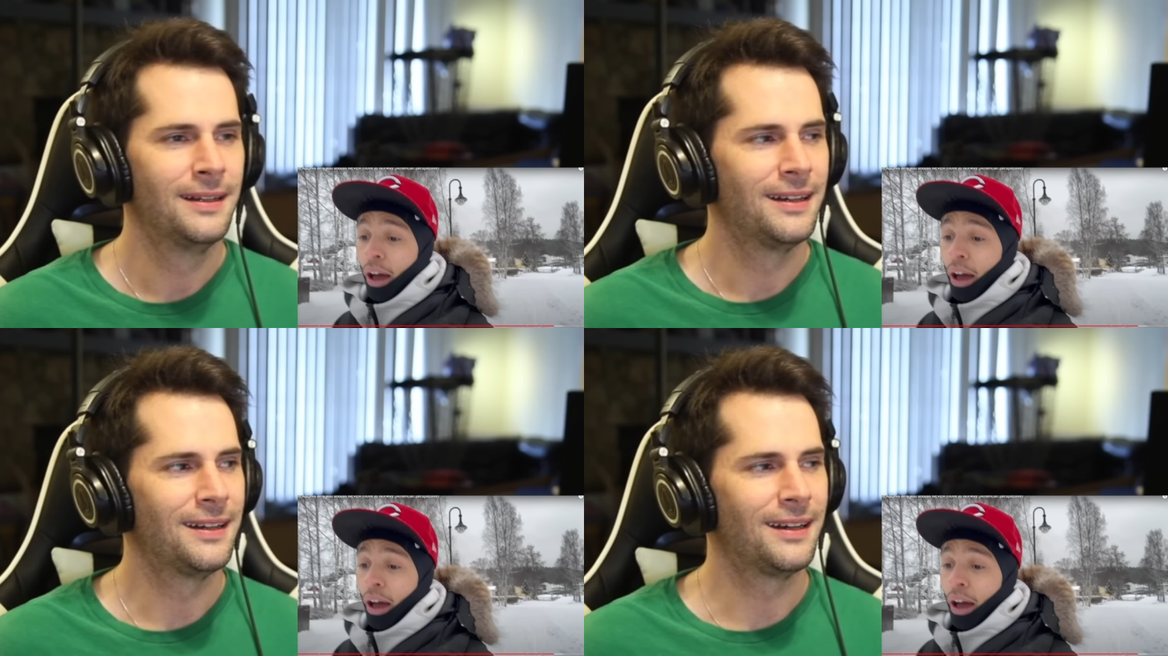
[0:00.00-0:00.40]

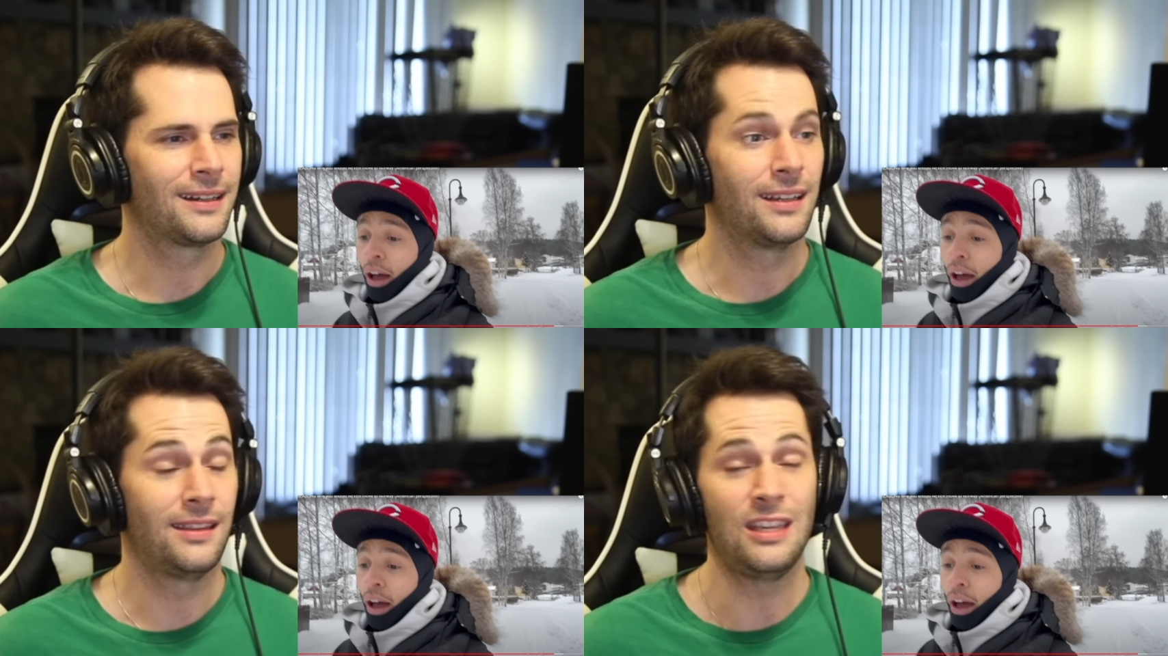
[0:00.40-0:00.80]
Speaker 1: The
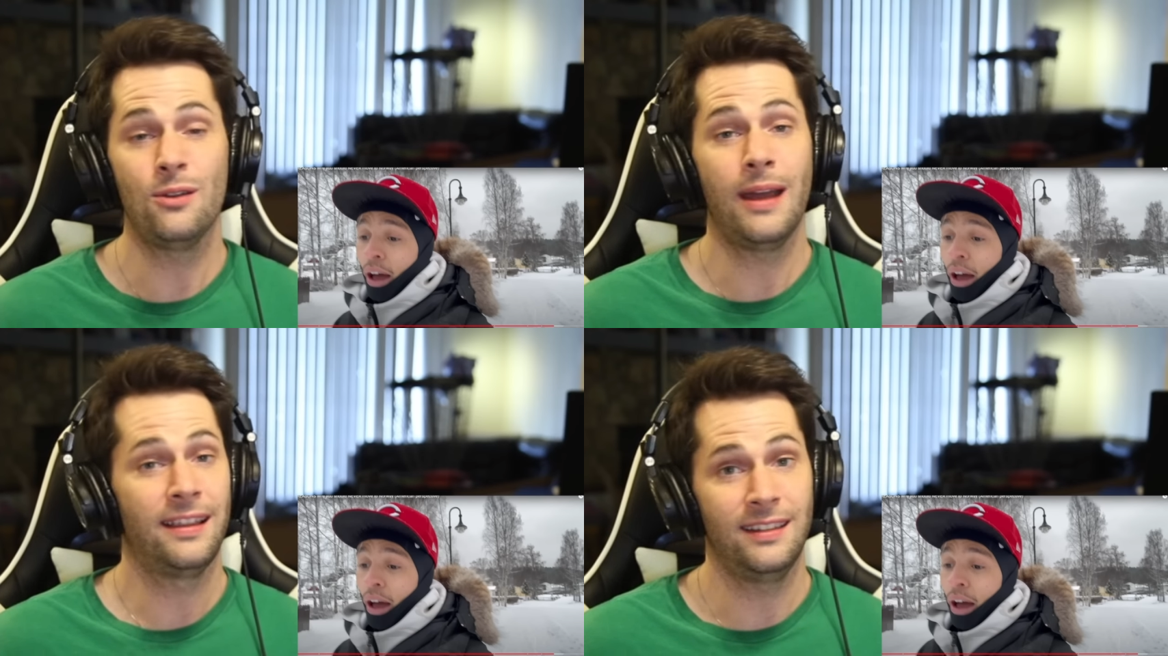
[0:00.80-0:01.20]

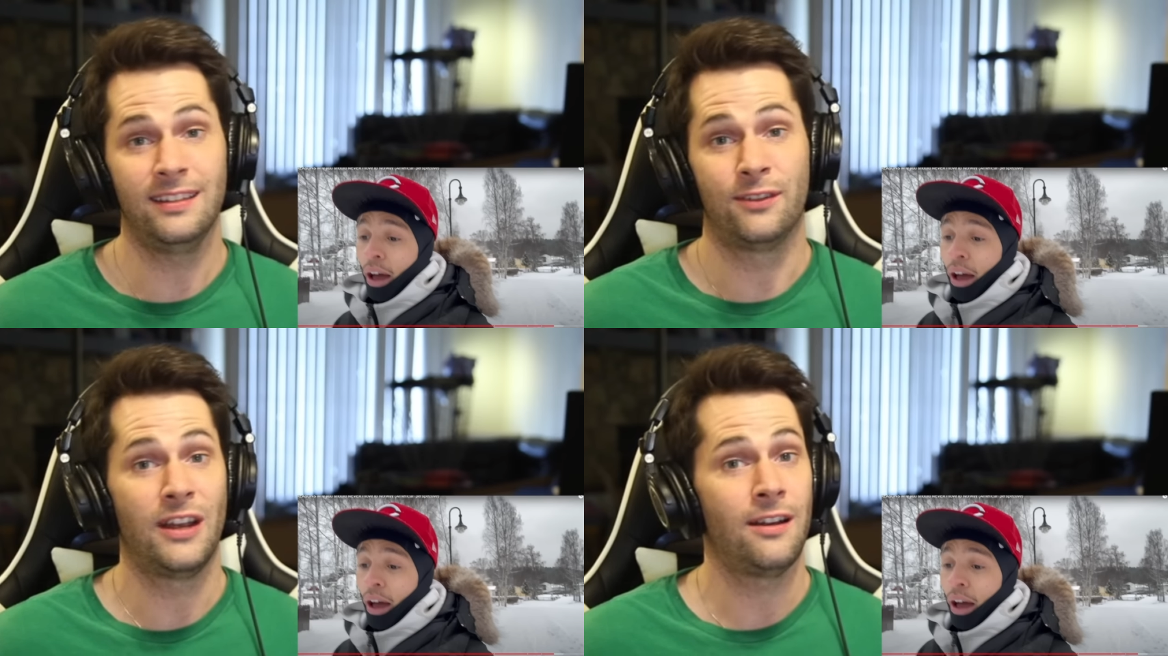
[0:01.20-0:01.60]
US
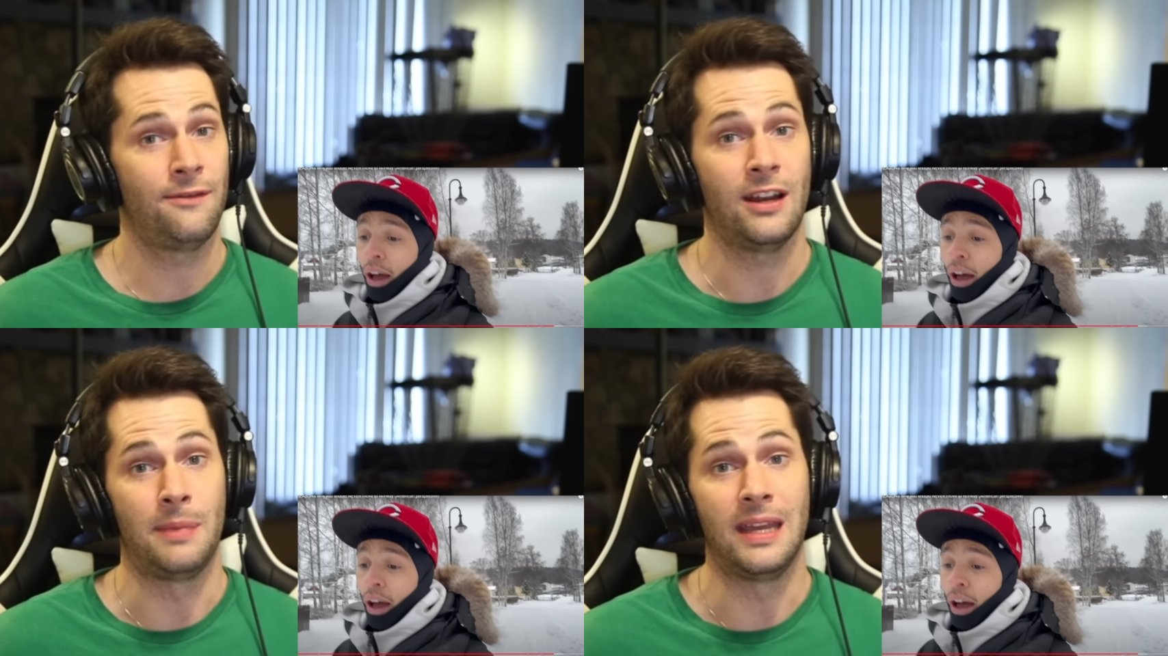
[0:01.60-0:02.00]
is very,
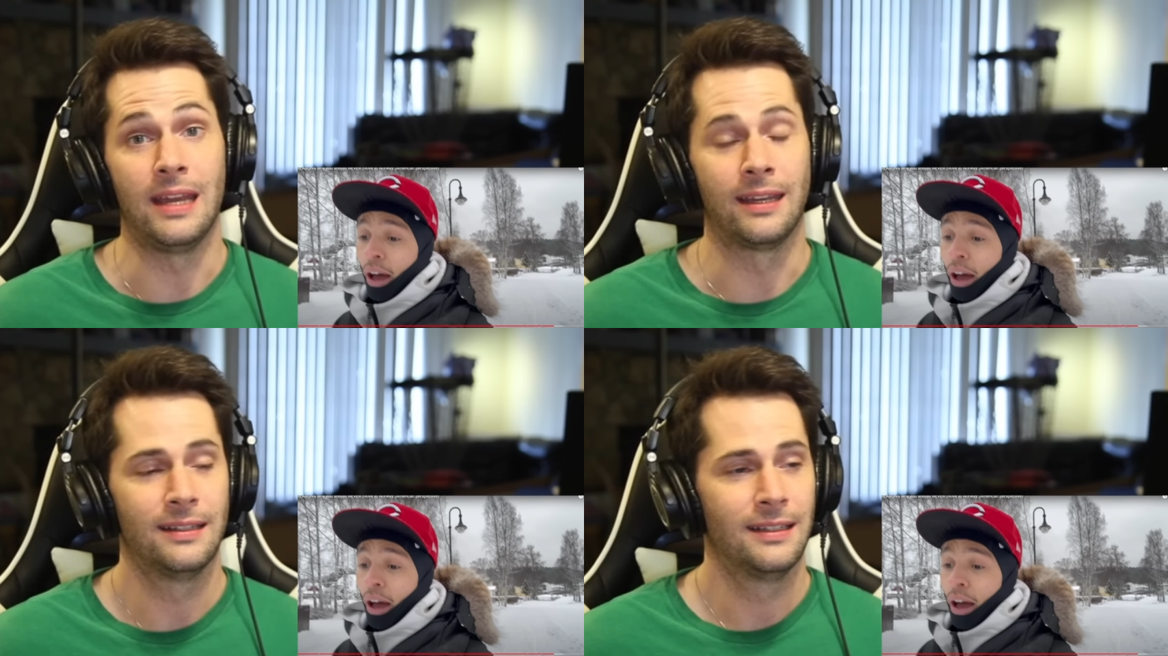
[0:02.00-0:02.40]
very
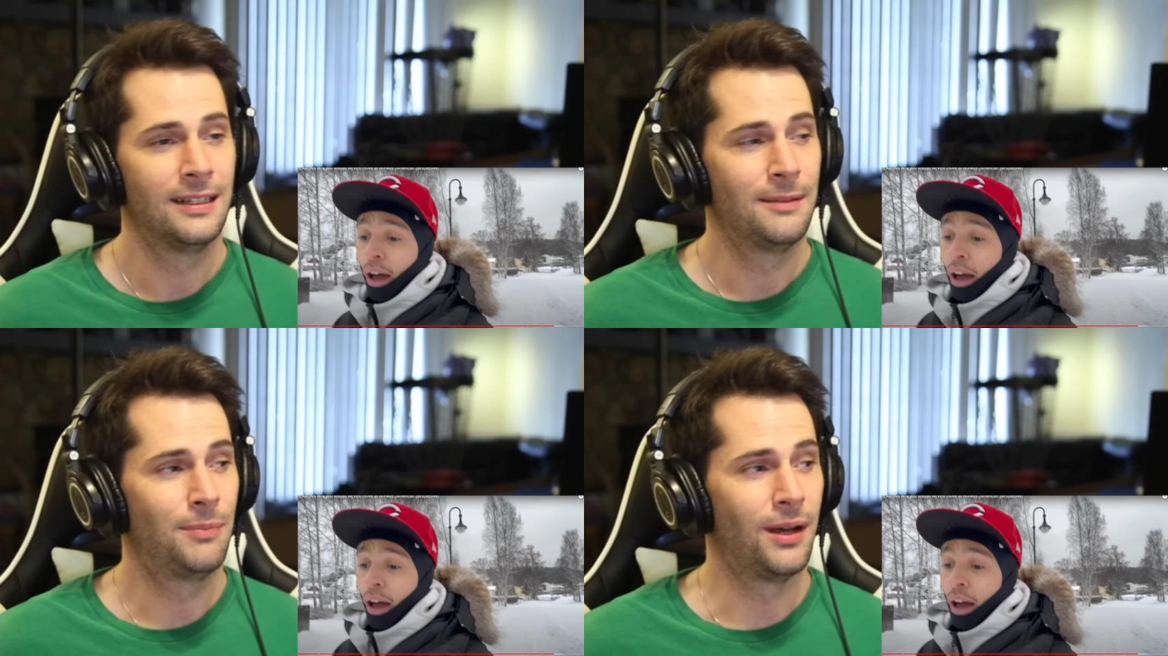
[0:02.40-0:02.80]
big.
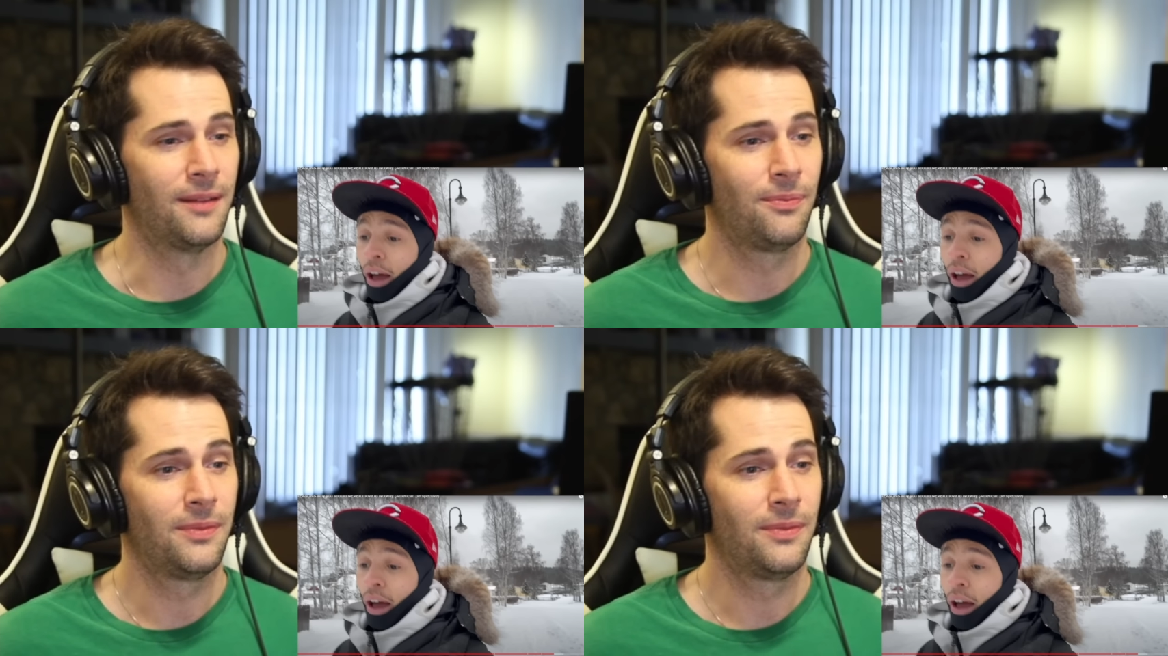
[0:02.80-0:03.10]
But